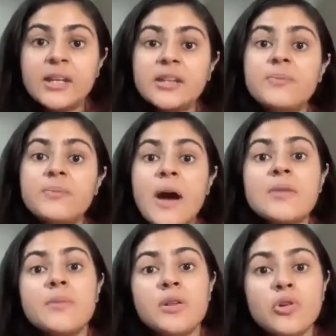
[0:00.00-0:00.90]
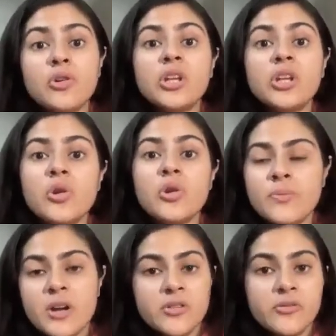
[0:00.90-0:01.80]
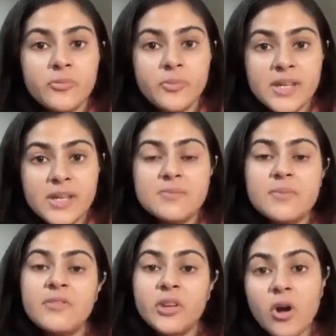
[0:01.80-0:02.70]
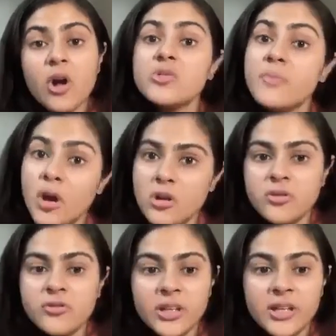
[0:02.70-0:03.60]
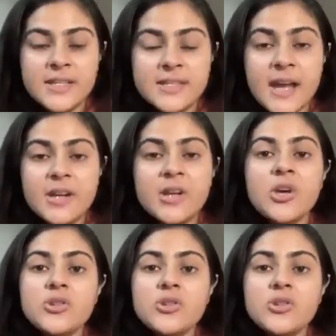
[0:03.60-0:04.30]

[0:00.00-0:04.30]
The part below the lower part of breast may also feel like sand.